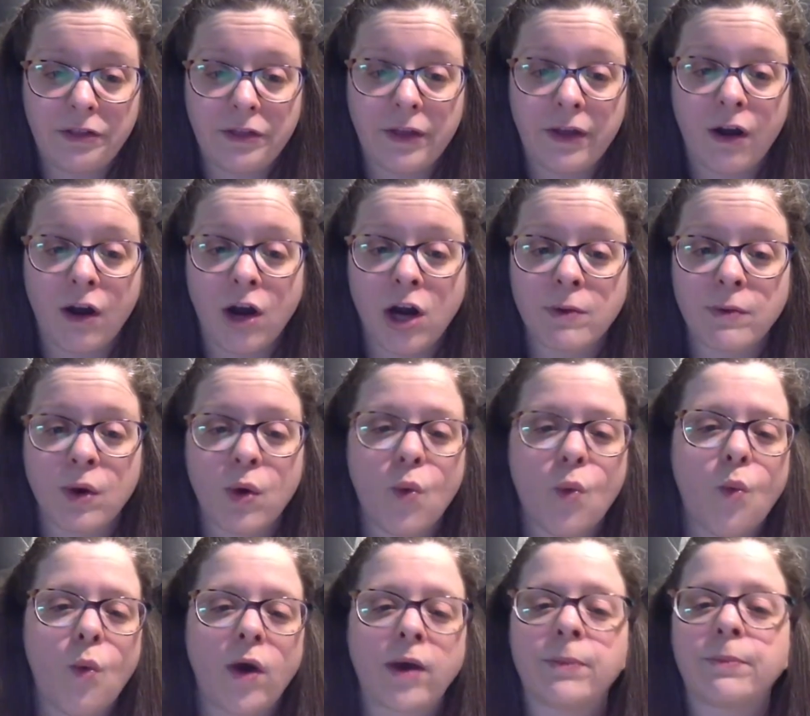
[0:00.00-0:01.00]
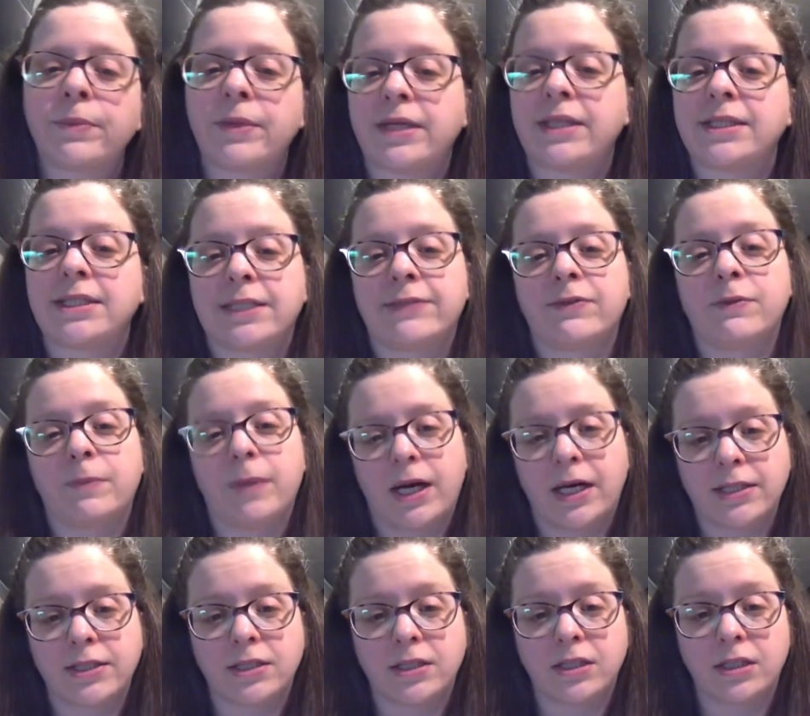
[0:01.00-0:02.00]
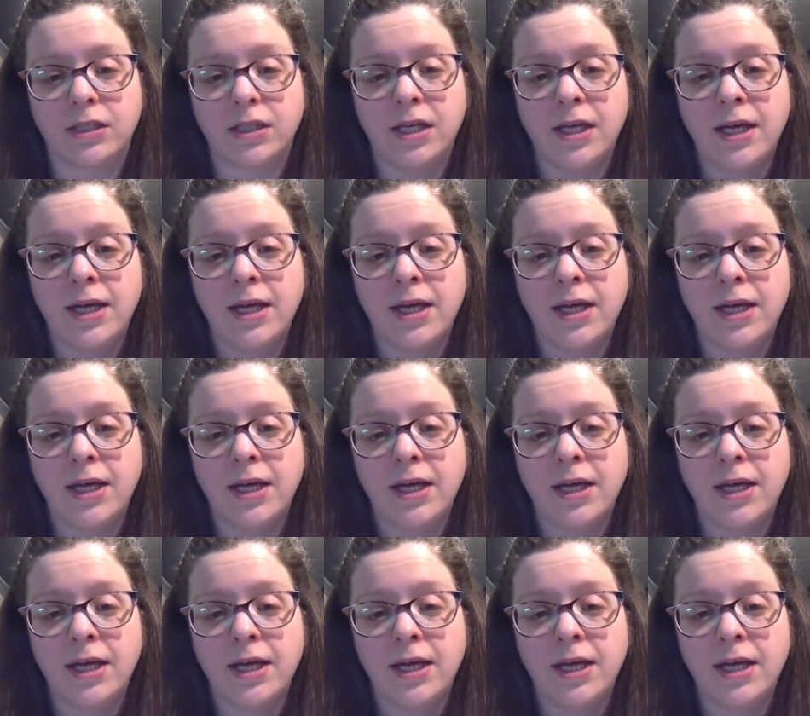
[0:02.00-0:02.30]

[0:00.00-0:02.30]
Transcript: they are but one piece of a puzzle